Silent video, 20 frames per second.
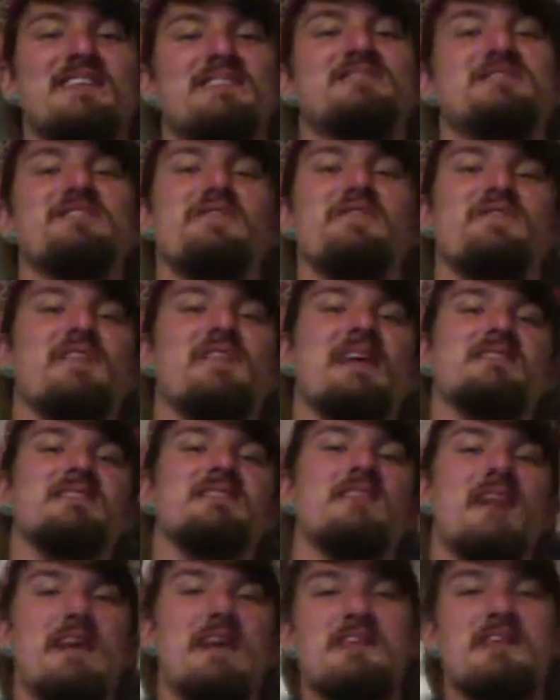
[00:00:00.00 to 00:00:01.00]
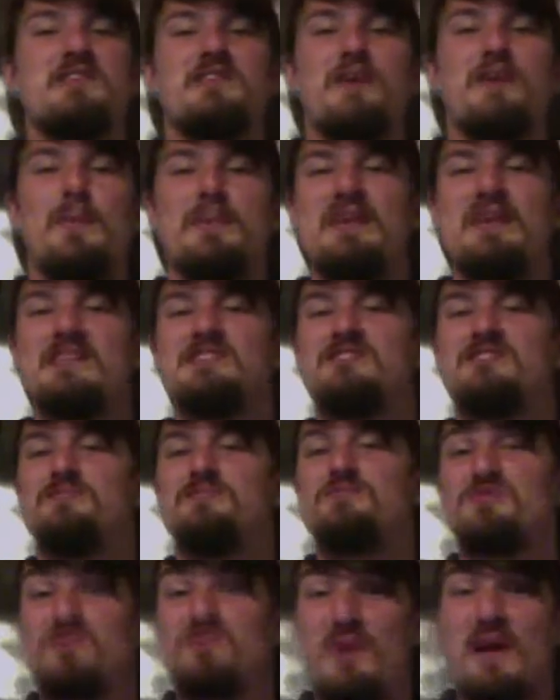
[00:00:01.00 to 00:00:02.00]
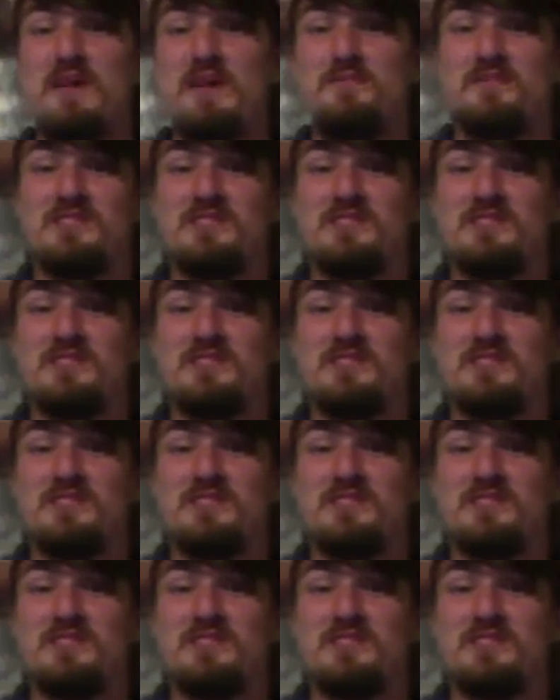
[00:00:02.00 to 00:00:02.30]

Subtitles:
Don't forget to like, comment, and subscribe